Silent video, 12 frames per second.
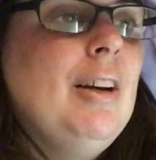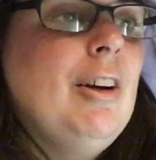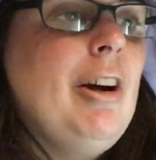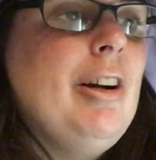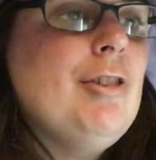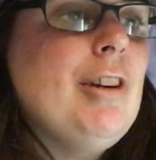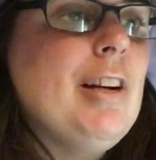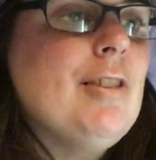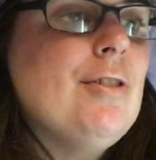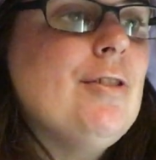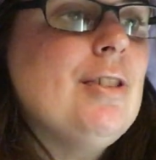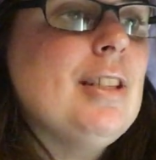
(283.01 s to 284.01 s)

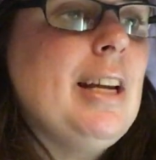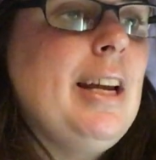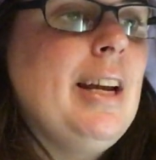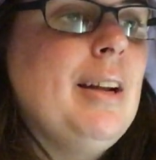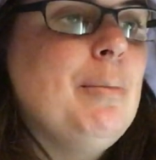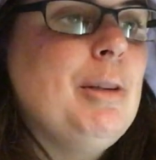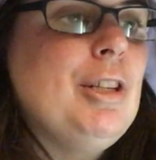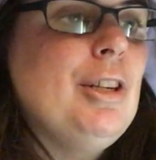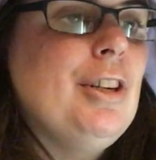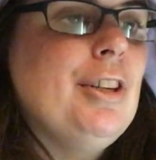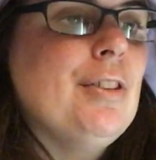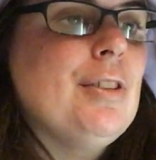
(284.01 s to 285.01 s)
contractors, and
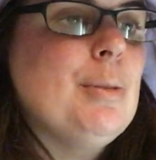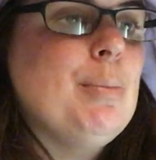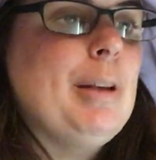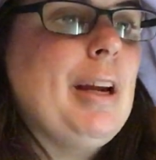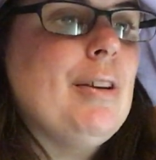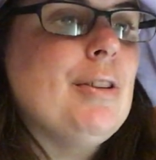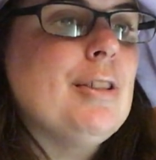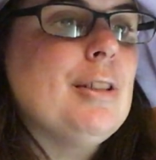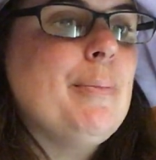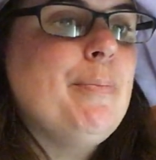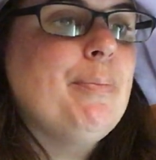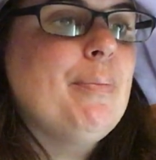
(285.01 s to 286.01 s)
material suppliers.